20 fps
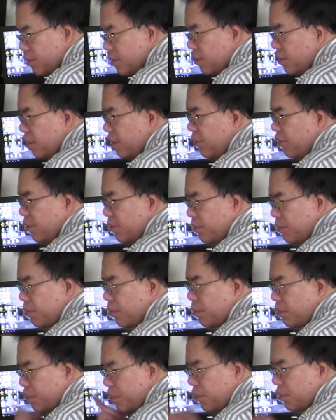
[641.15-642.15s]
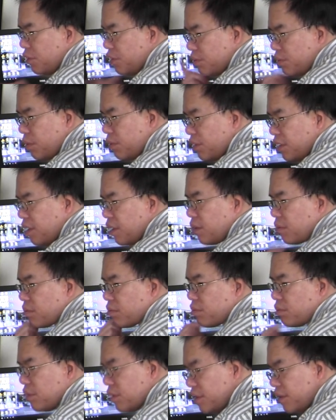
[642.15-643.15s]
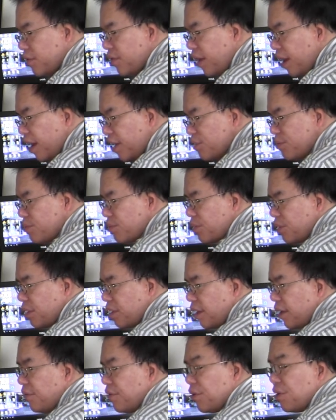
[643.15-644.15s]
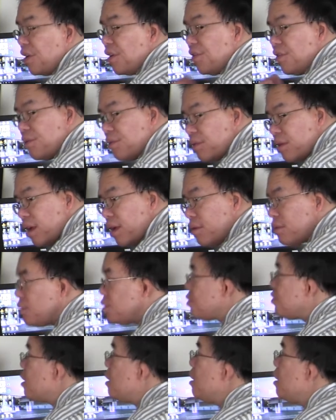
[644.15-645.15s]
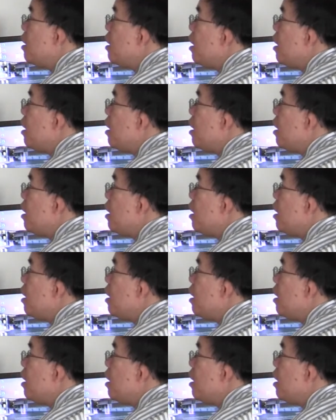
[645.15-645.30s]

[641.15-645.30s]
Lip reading: So if the pulley is rotating really fast, we're going to get very few counts,